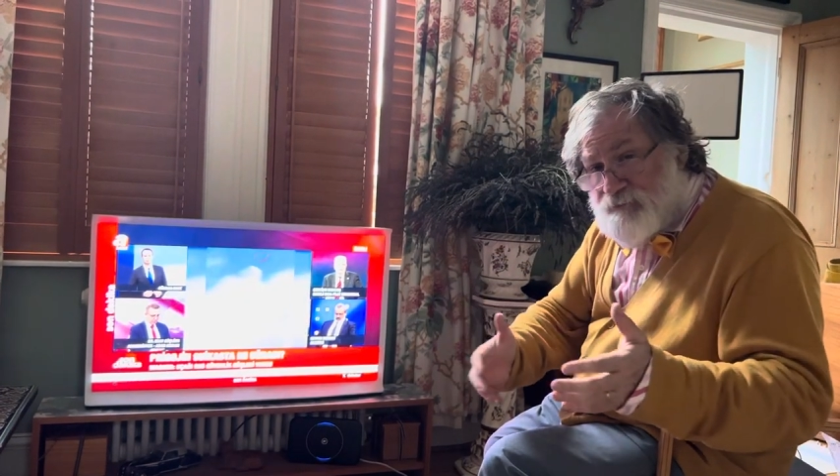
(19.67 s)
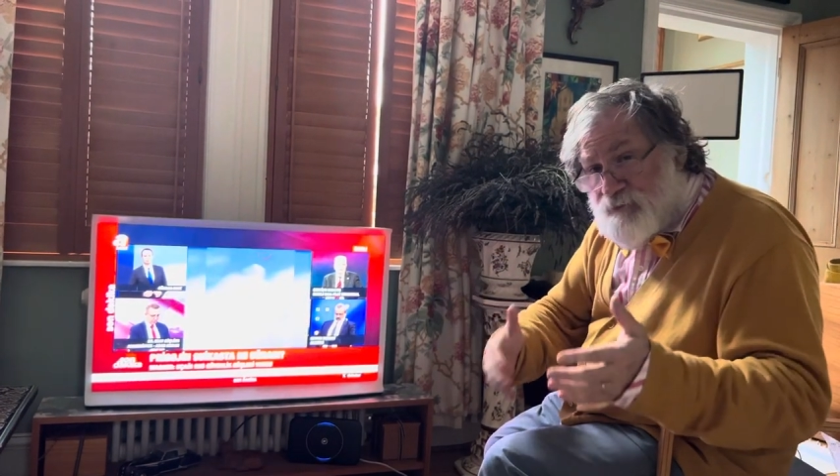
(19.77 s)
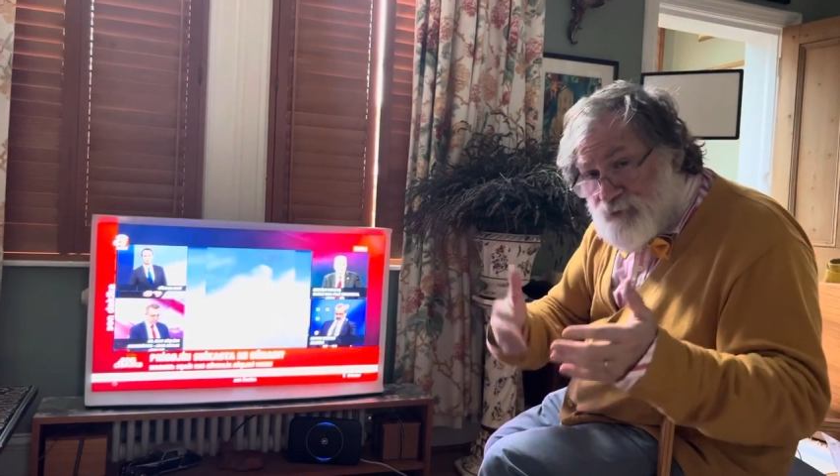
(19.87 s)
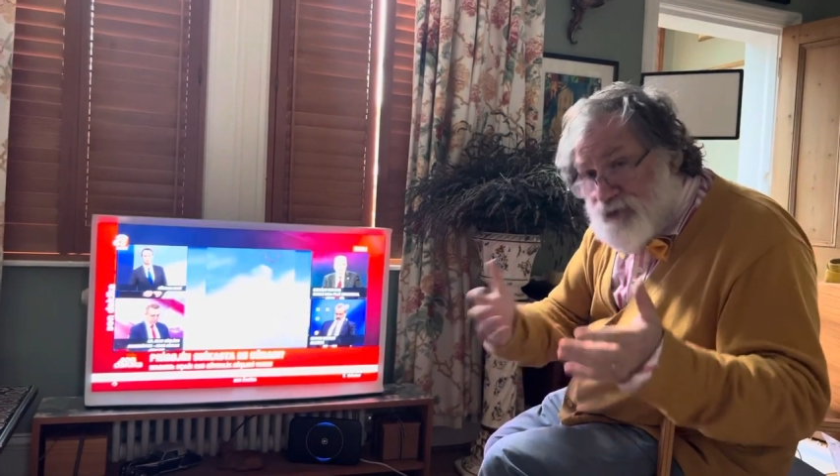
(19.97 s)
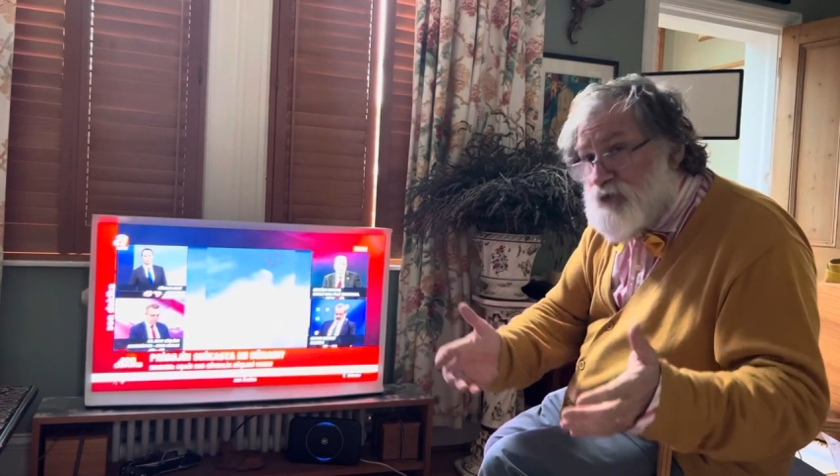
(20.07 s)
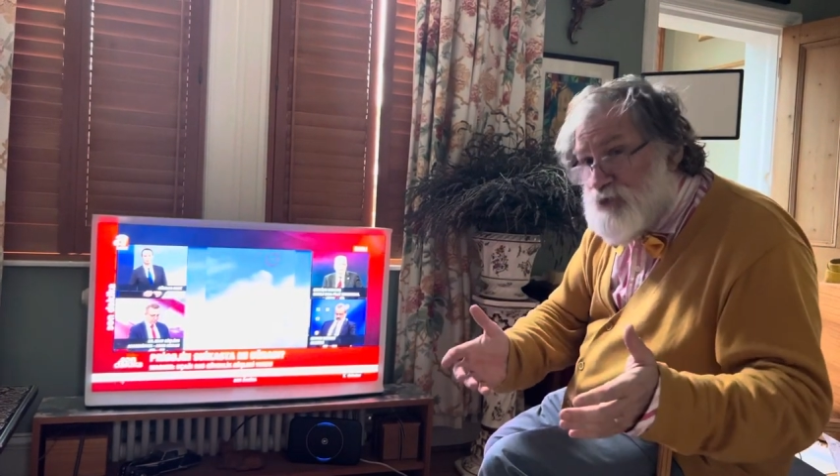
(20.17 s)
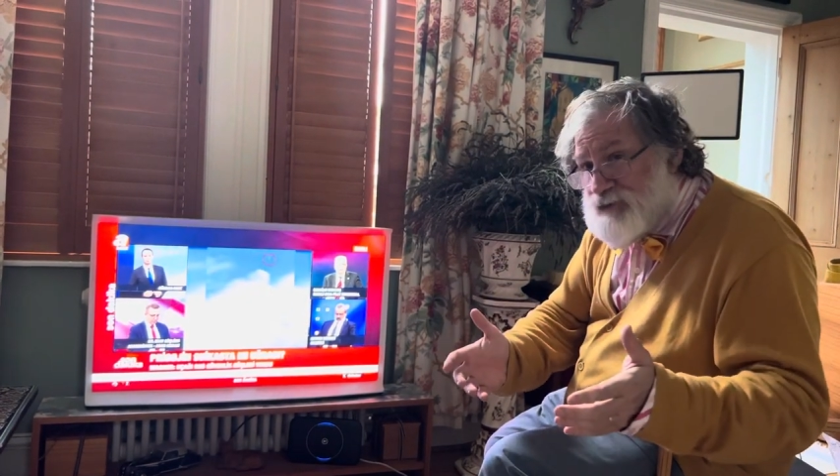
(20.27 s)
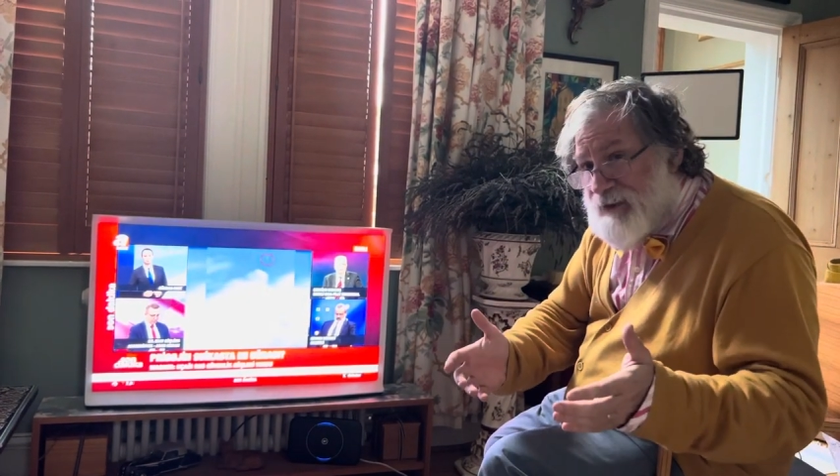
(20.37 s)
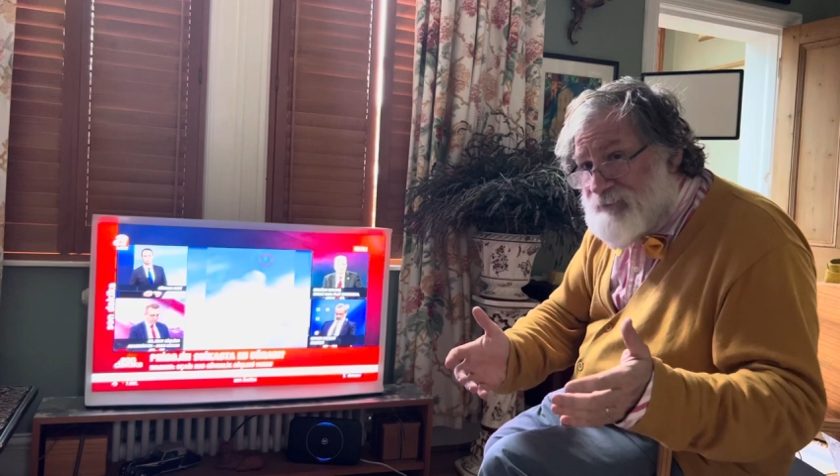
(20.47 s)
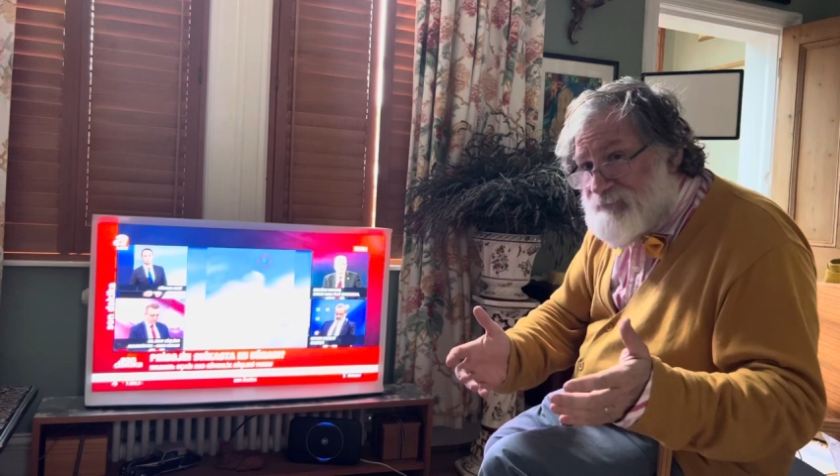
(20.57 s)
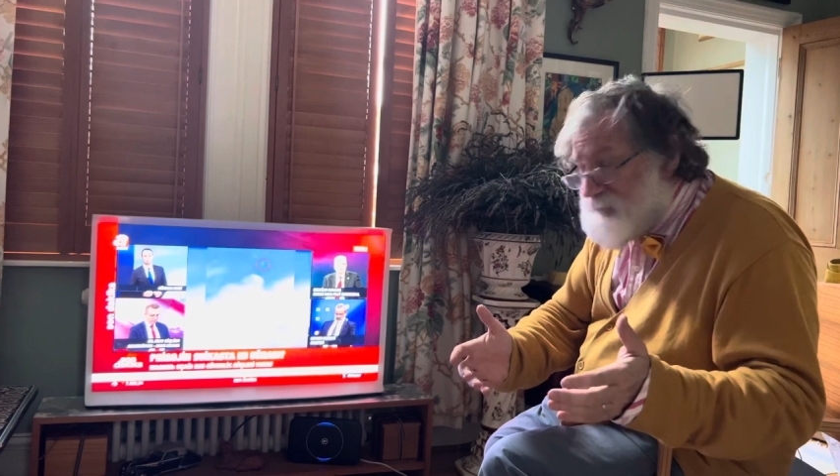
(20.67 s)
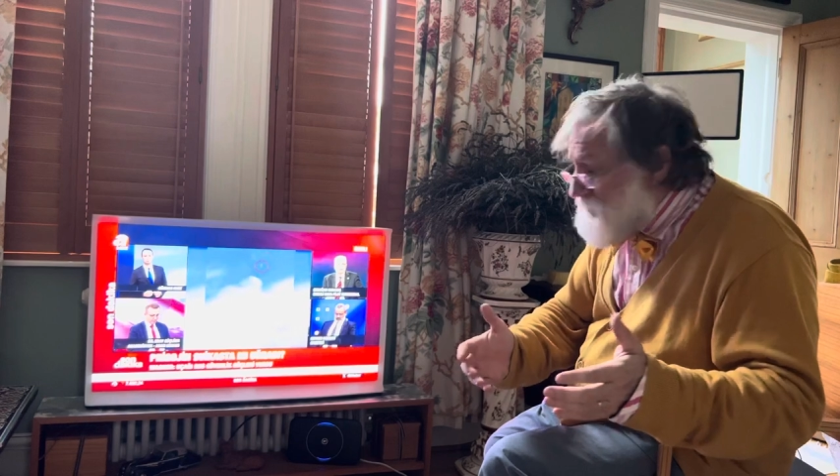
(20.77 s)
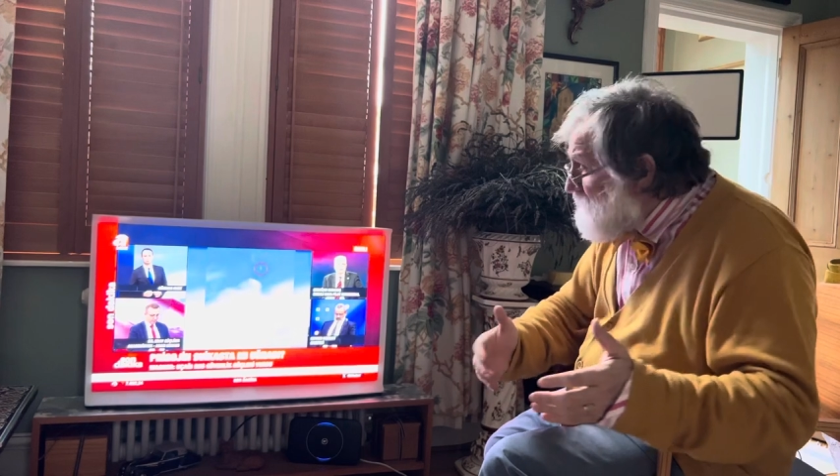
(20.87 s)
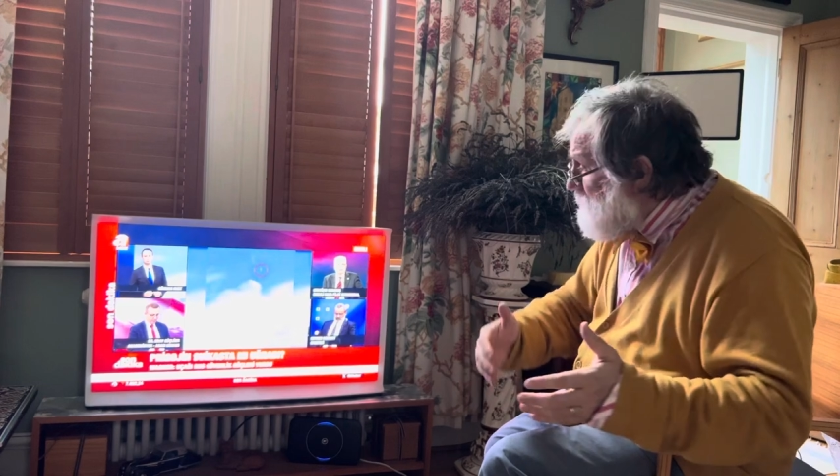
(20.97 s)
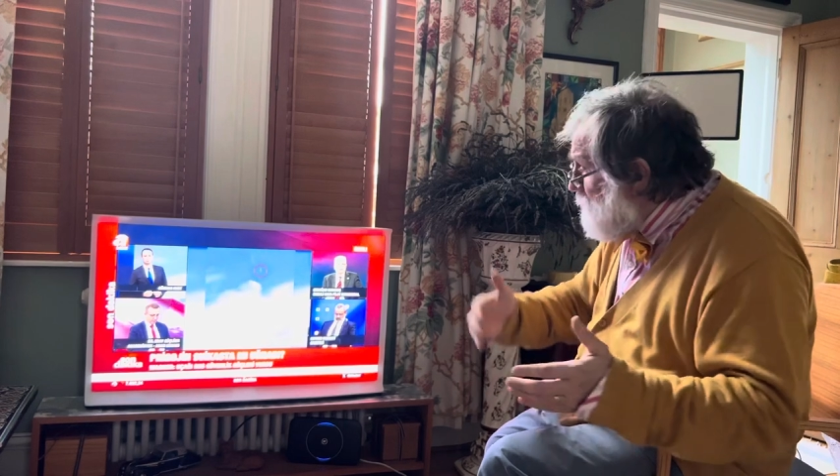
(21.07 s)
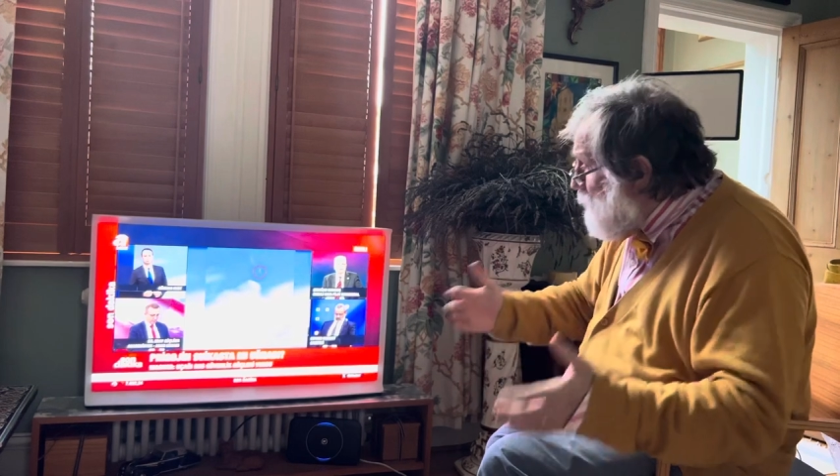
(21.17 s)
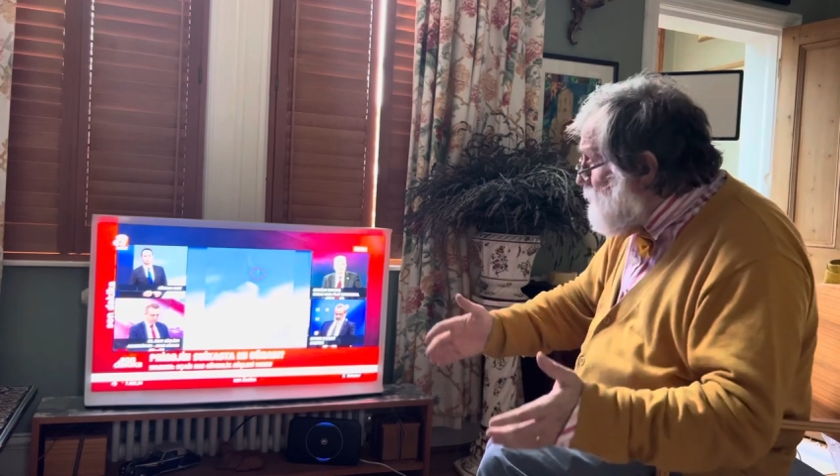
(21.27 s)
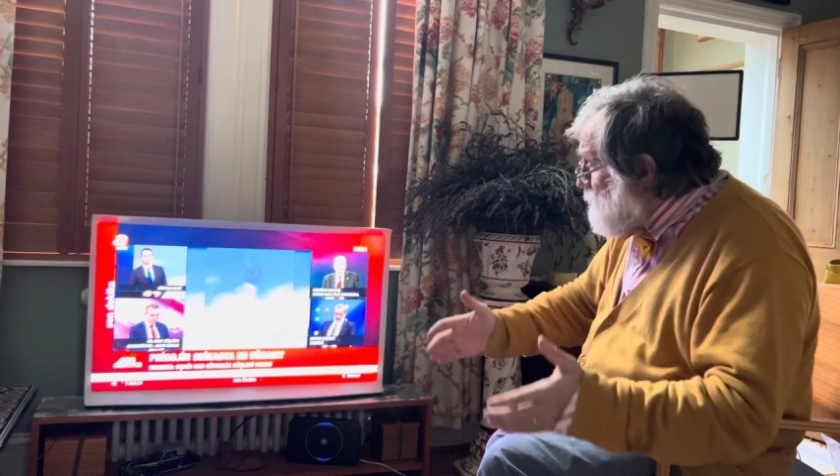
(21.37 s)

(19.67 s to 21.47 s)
has got two jets. One of